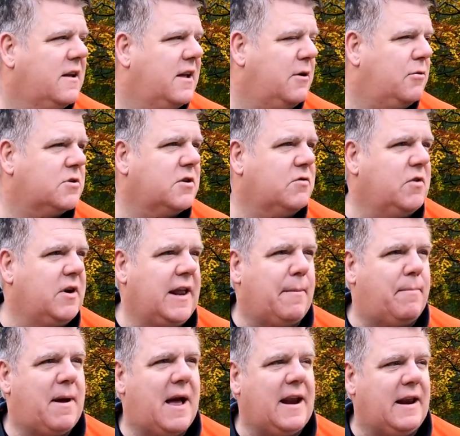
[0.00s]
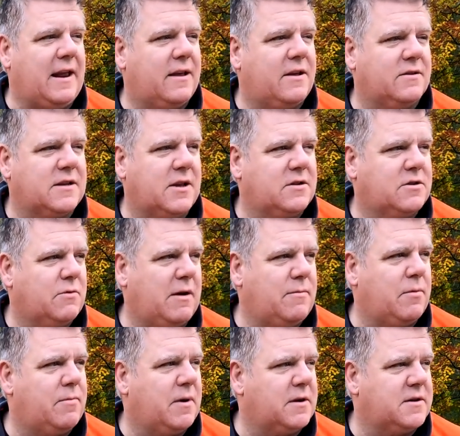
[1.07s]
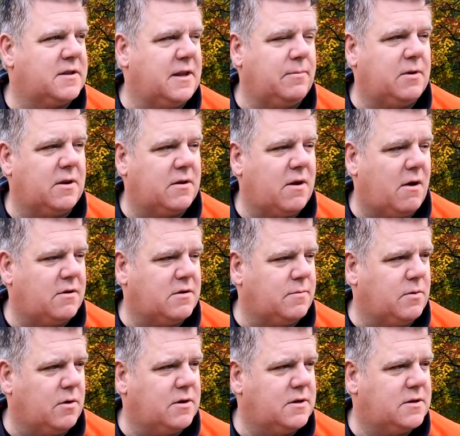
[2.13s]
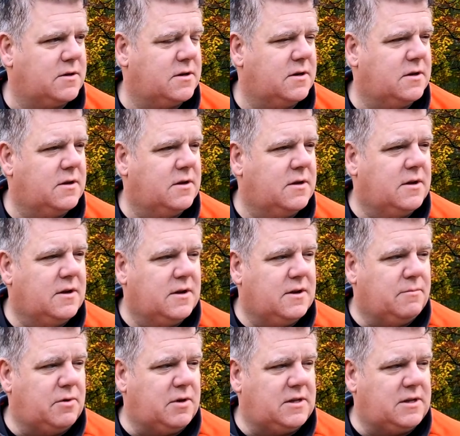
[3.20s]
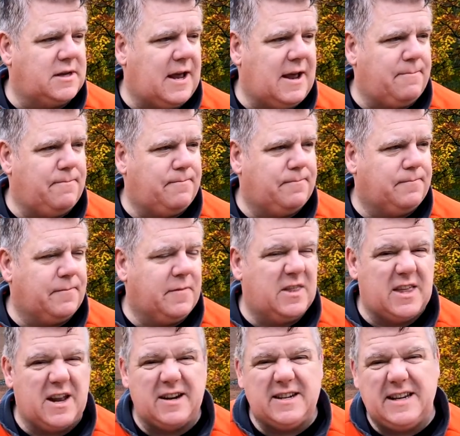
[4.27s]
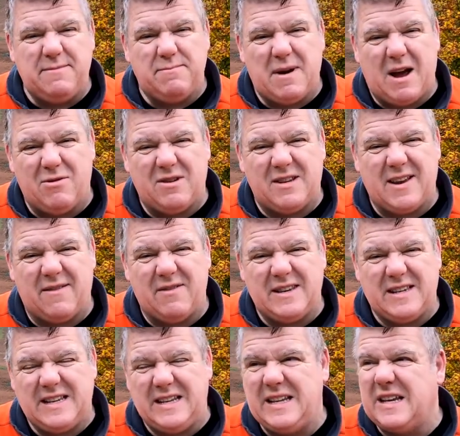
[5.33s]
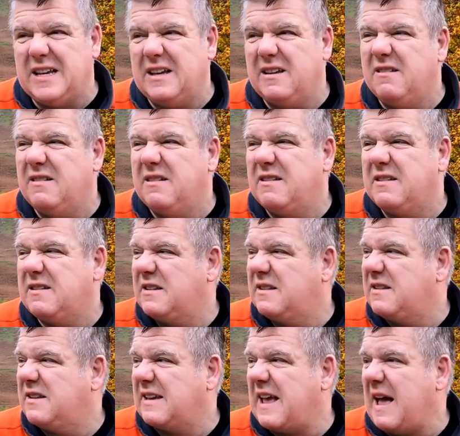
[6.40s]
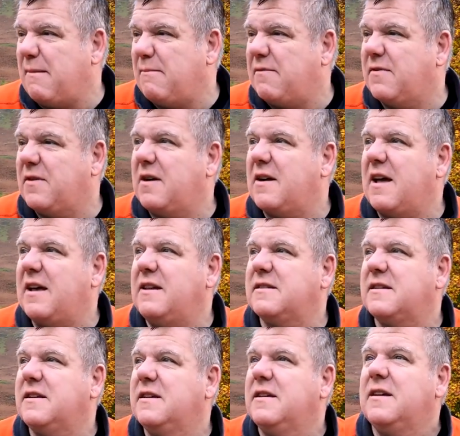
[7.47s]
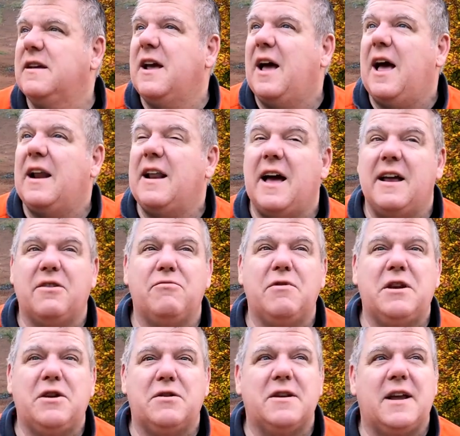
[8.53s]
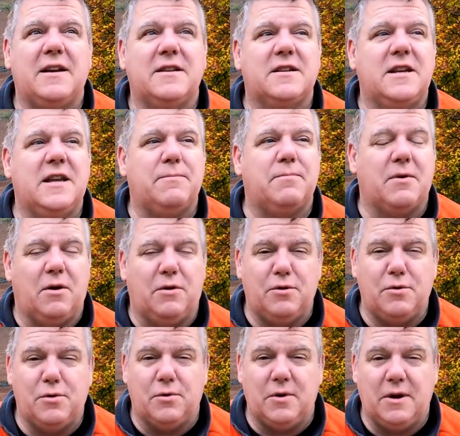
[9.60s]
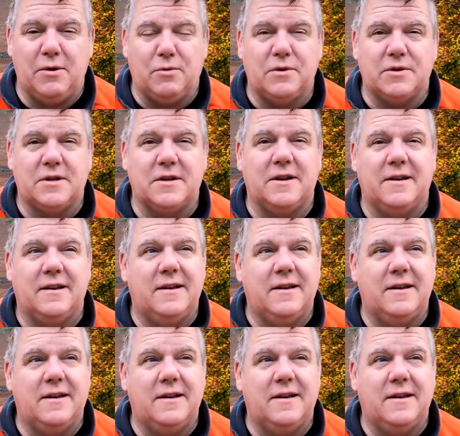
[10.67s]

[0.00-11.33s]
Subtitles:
It wasn't really a panic because I was quite prepared to sleep in the car, to be honest, but £13.70 to camp for a night, and I had a really good night's sleep, although it was